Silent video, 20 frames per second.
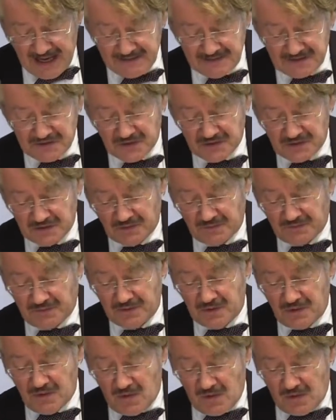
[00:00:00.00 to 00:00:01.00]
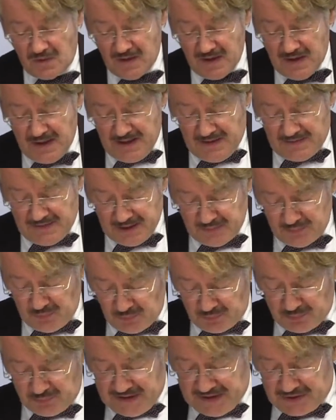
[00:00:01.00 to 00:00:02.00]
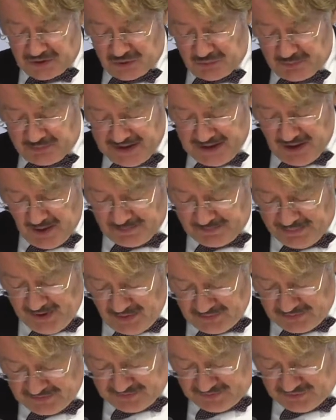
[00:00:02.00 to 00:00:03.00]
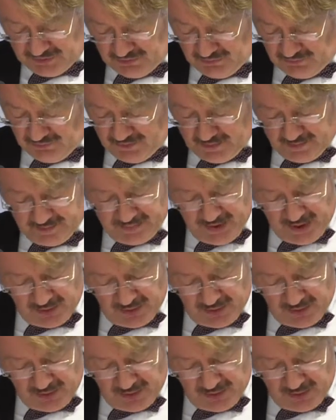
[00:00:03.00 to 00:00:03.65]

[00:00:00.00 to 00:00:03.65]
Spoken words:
analysis of the law that would be to be opposed to the